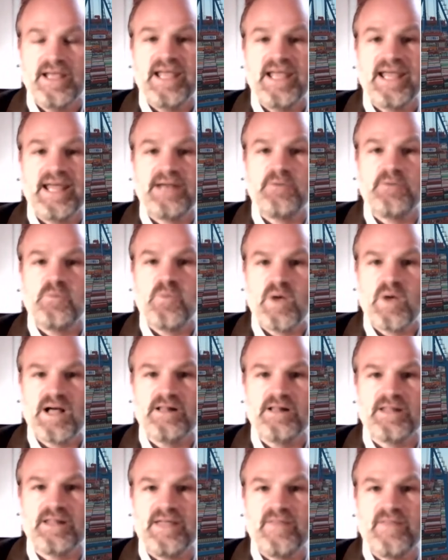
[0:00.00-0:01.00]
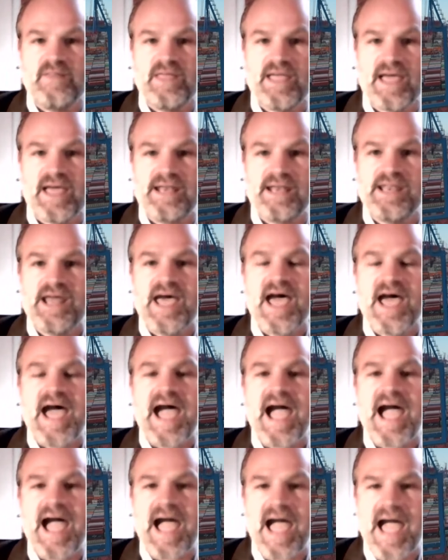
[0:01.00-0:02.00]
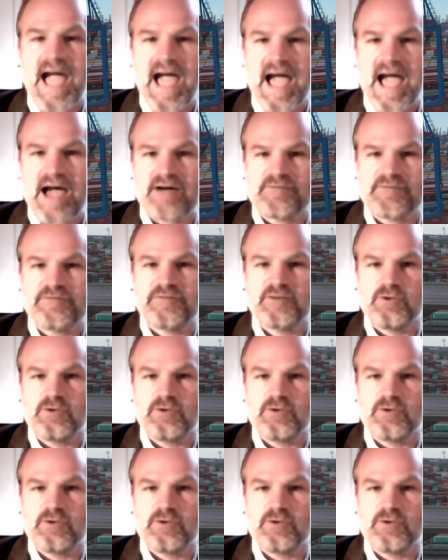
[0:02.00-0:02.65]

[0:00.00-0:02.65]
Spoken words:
it will, in the end, have